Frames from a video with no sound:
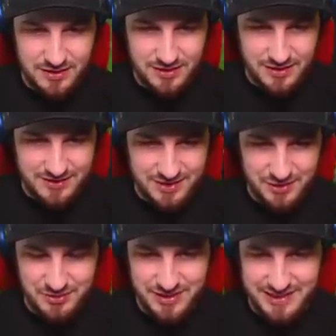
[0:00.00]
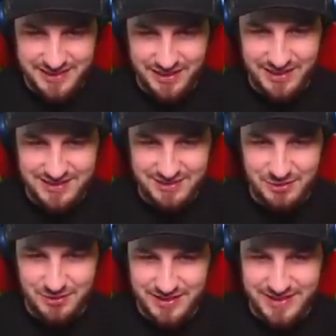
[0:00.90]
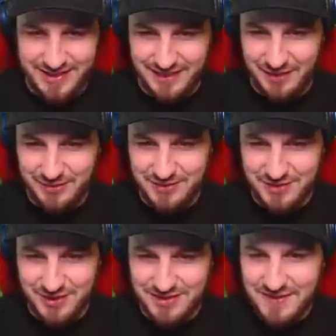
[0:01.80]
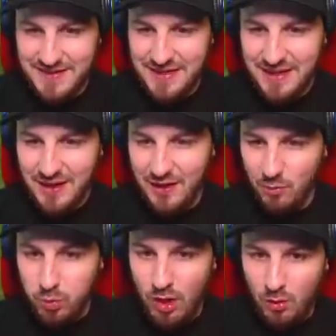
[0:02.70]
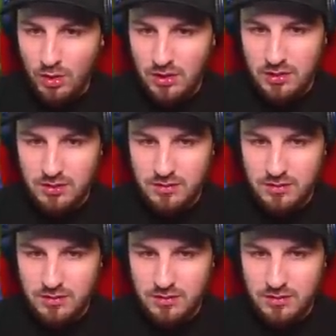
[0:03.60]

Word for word: Oh, dude, he got it stuck in a load of dirt. Oh, whoa!